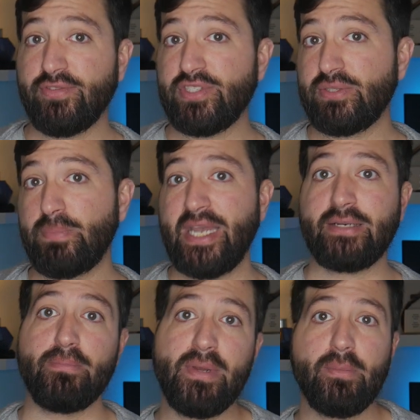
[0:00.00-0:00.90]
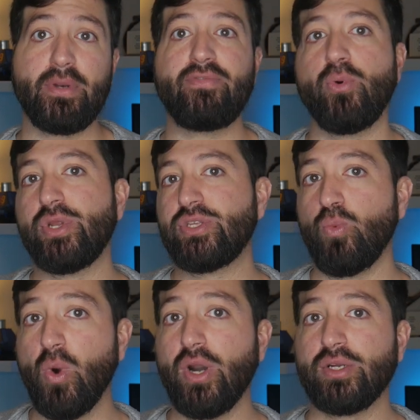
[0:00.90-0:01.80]
spec memory for it to
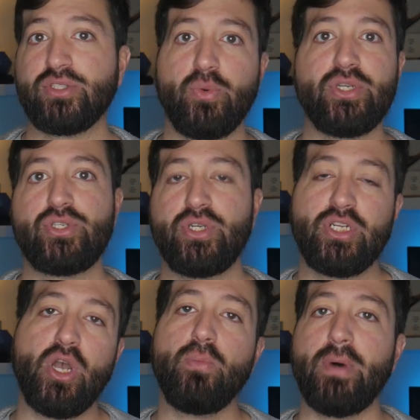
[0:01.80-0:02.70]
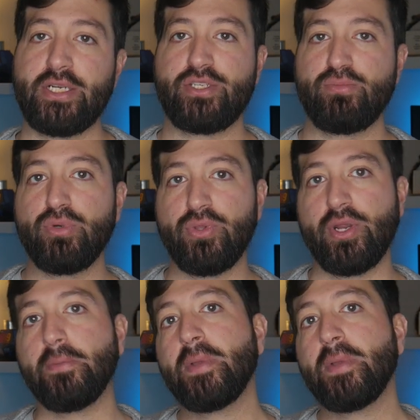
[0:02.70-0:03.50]
work, so it should go much smoother.